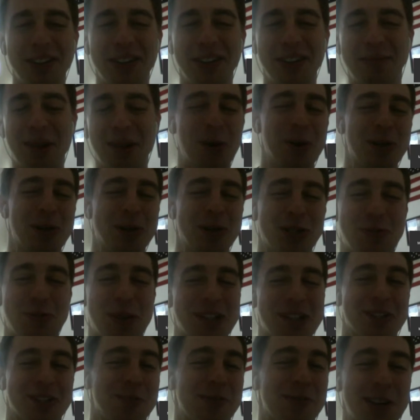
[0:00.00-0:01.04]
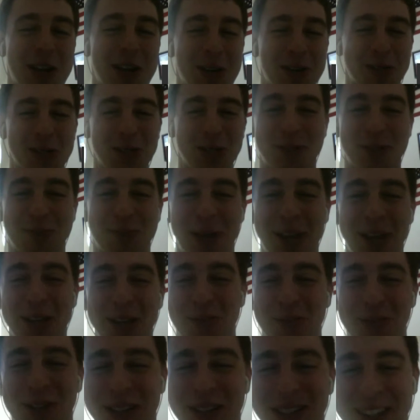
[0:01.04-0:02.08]
Probably just made some videos in his
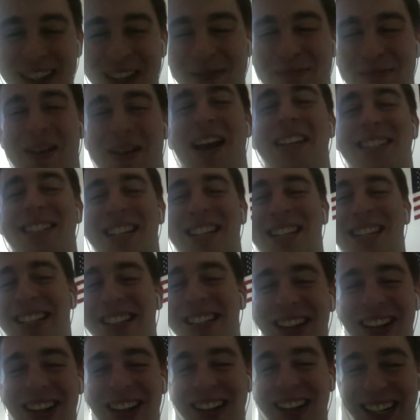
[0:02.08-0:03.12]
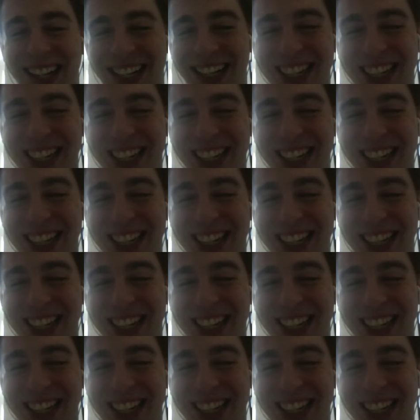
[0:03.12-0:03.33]
basement, passed it along,